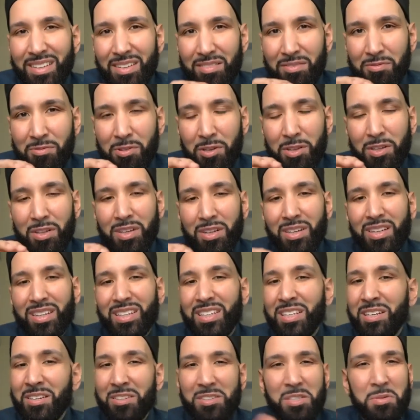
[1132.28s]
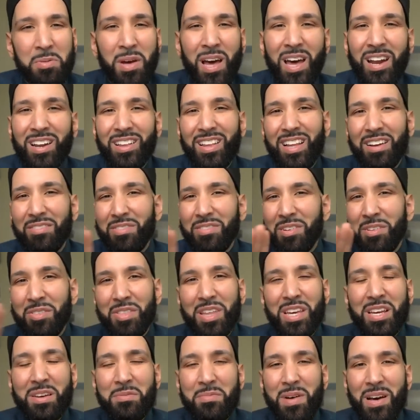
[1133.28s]
For the, you know, subhanAllah, if you
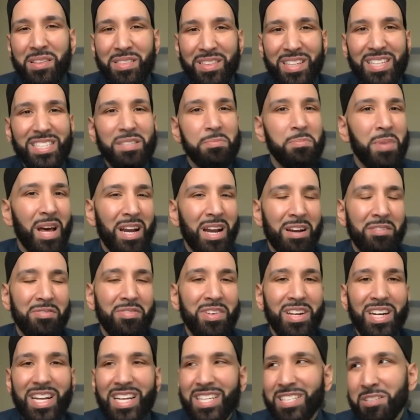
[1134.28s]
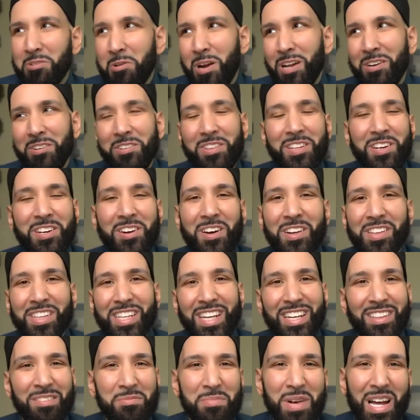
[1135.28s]
think about this benefit, it's greater than all
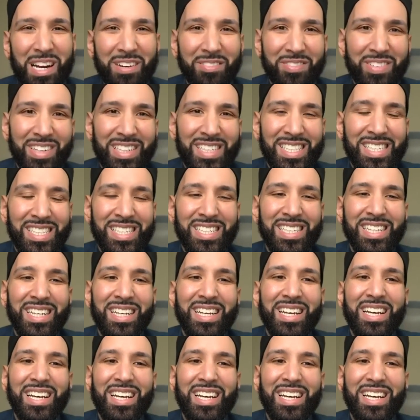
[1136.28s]
the other benefits.